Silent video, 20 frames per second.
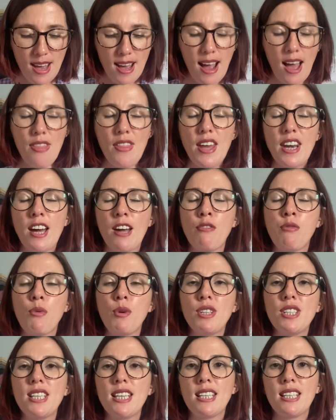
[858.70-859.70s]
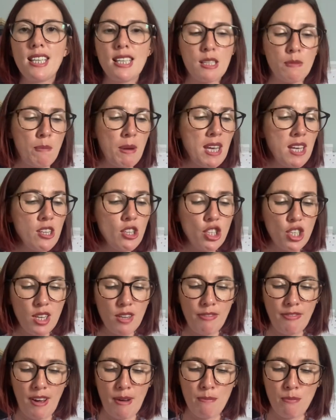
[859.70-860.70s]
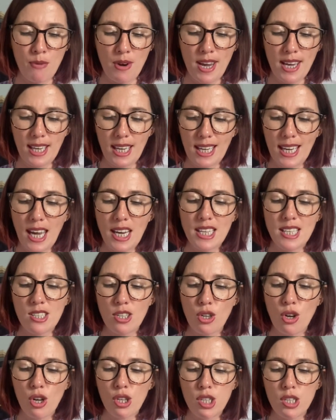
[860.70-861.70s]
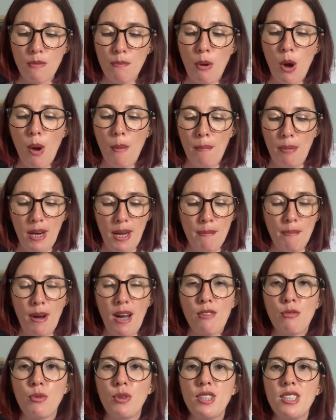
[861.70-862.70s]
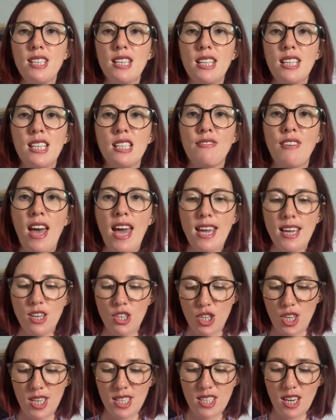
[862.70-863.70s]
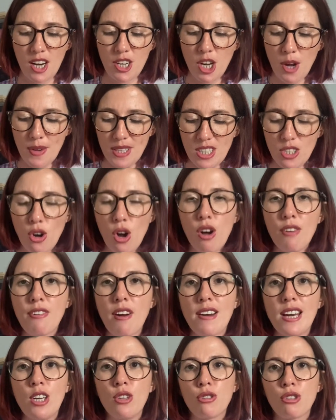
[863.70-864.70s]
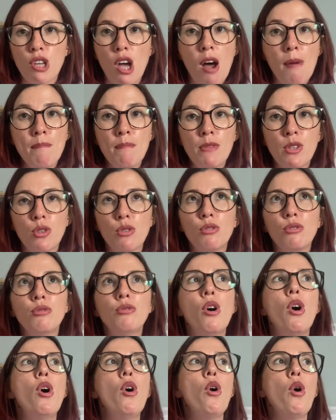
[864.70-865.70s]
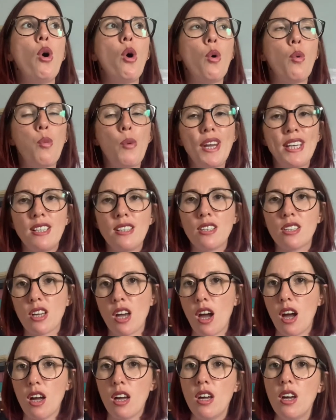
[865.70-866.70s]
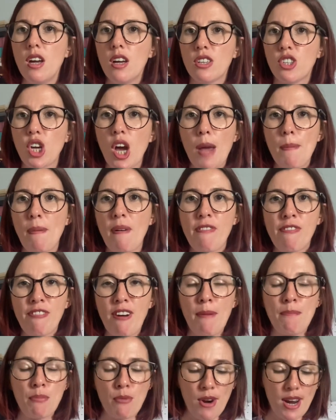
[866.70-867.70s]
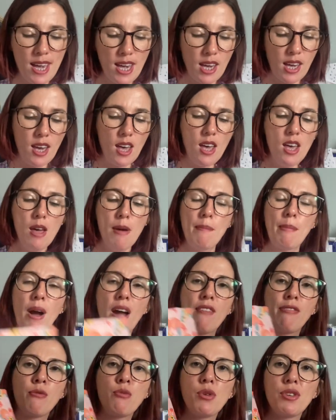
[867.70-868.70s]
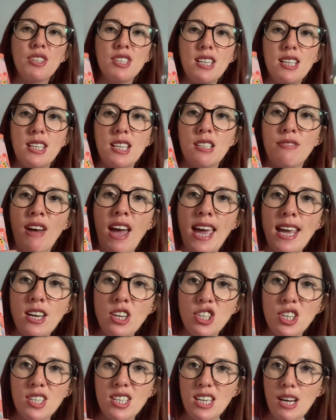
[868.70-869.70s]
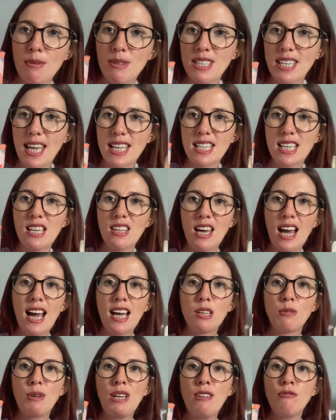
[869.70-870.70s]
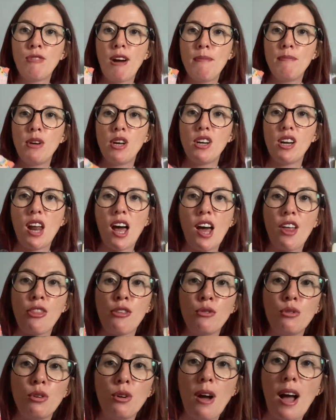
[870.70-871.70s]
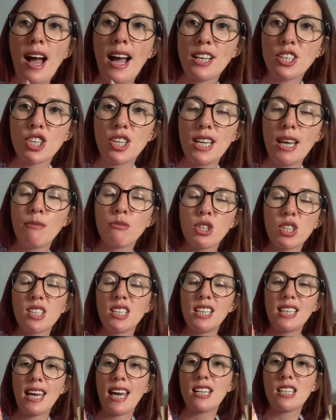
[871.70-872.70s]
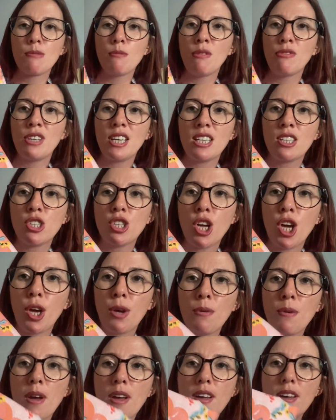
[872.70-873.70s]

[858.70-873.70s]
And then I've wanted this peachy fabric. Again, it's a cotton poplin, but I've wanted this for ages. And I know it's not a very autumnal or winter type of fabric, but I've wanted this for ages. And I was getting the Halloween remnant, and I thought, actually, I'm just going to get some of this too.